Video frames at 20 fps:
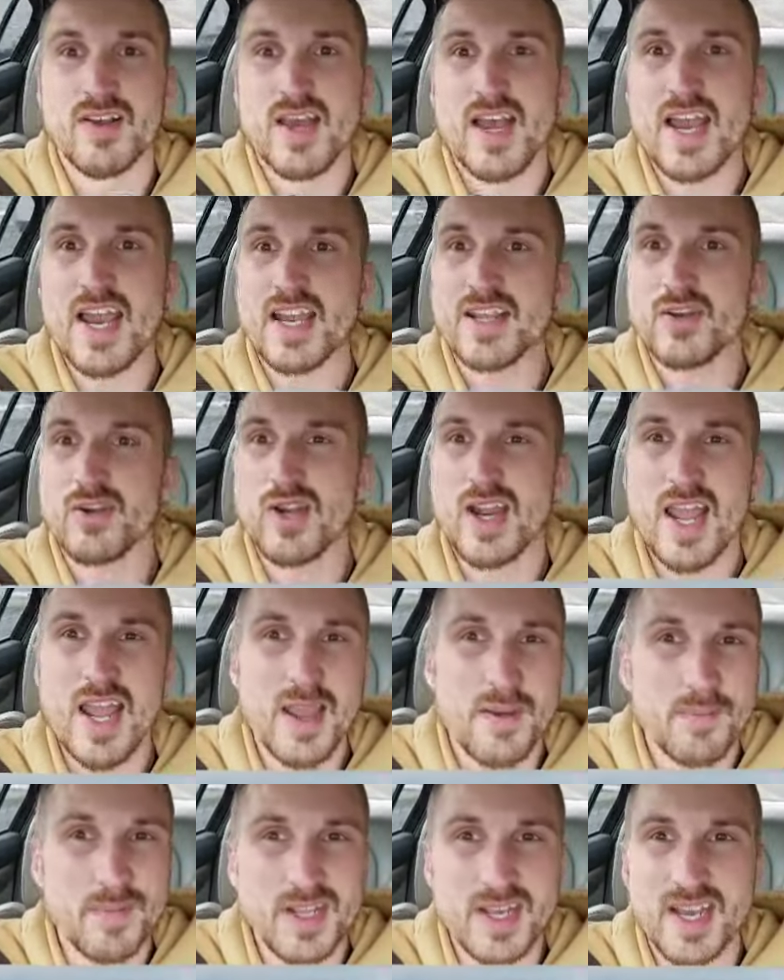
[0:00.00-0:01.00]
Acura
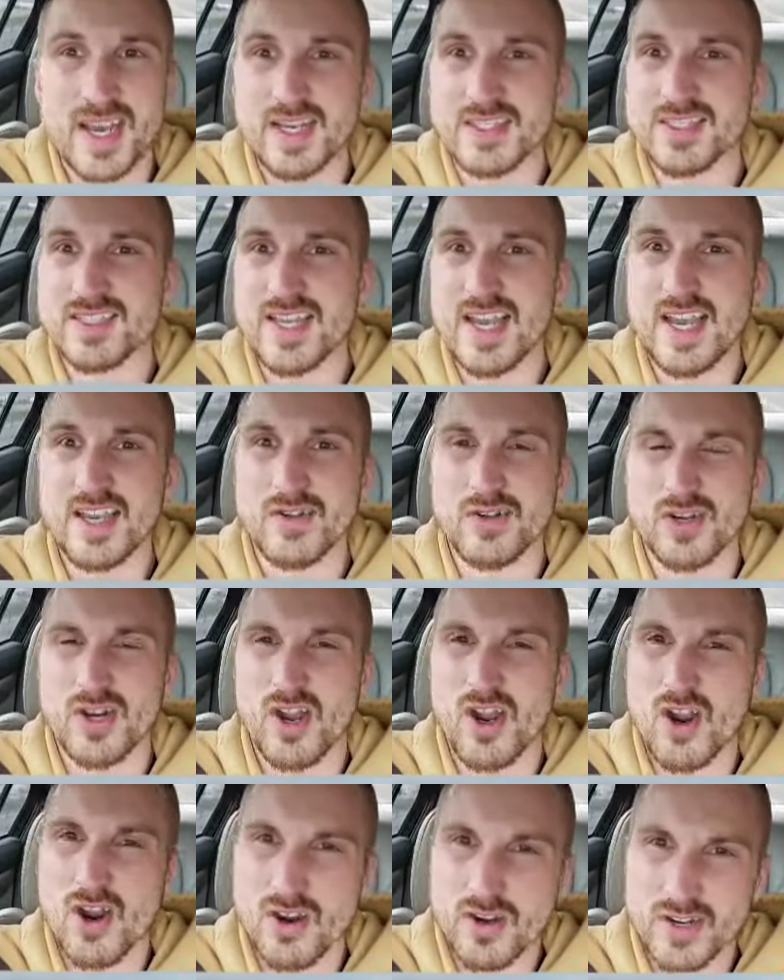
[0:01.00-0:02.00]
MDX,
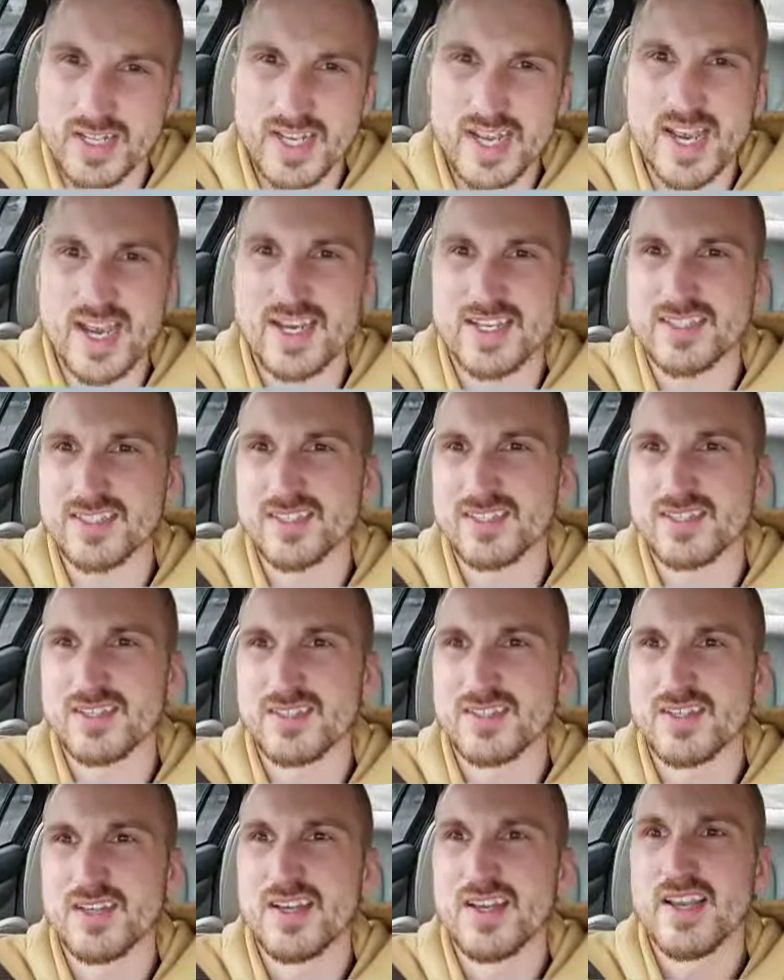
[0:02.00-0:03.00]
Acura
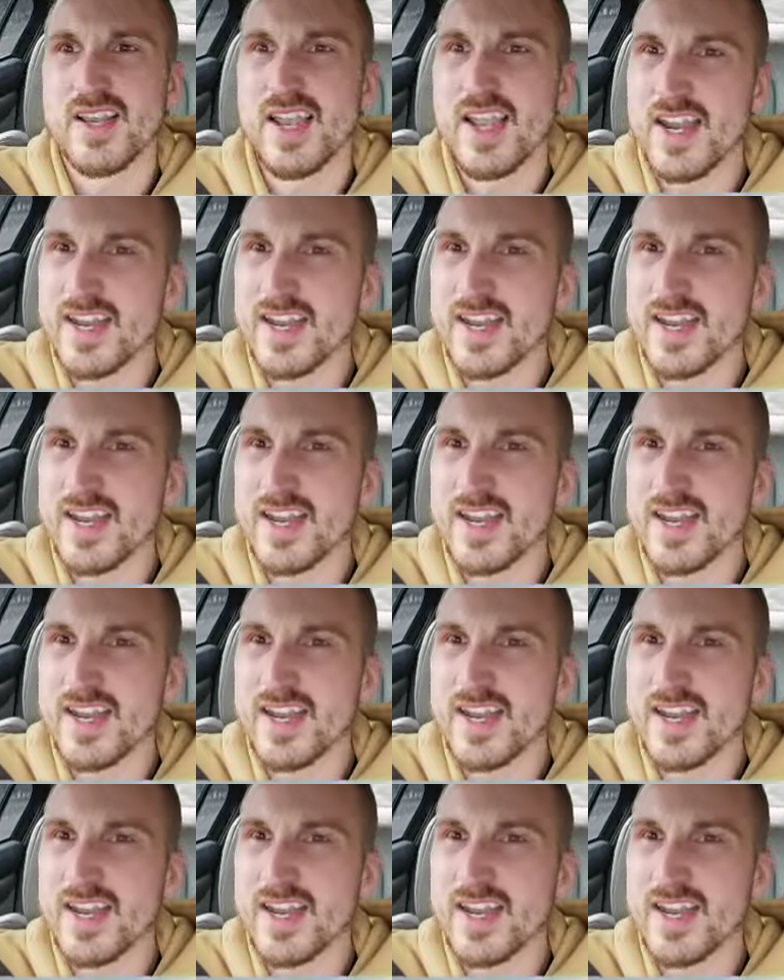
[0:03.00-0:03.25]
RDX,